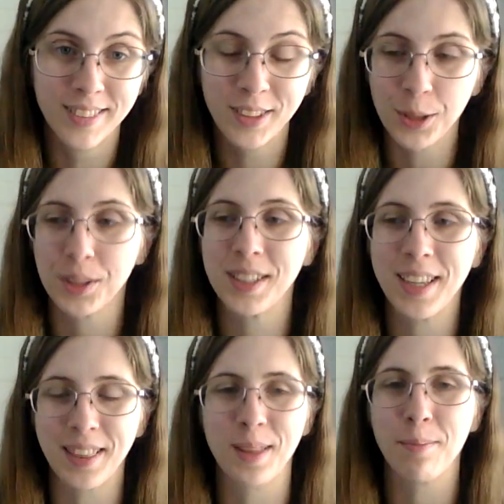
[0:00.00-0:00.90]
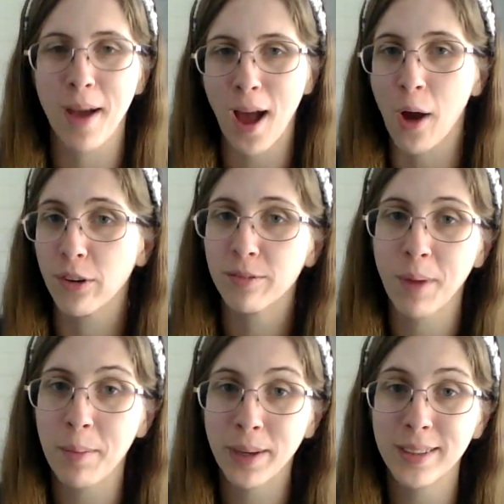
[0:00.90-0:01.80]
just to get them out of
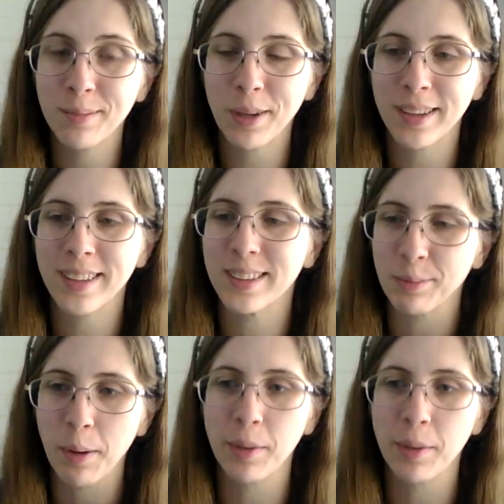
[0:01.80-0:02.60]
my mending bucket because my